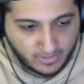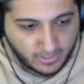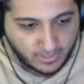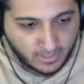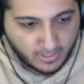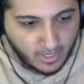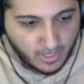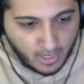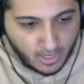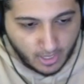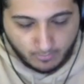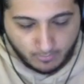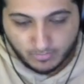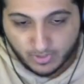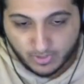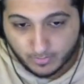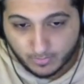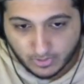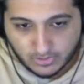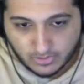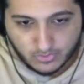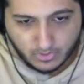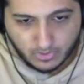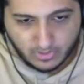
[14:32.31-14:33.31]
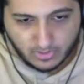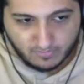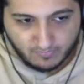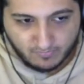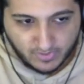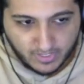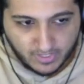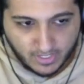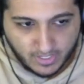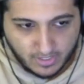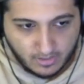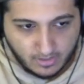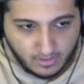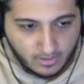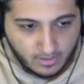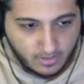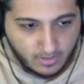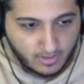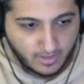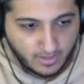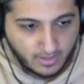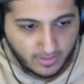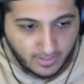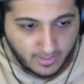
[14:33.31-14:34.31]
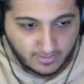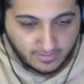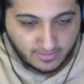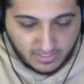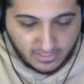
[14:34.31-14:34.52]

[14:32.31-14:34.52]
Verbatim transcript: Like people join every day and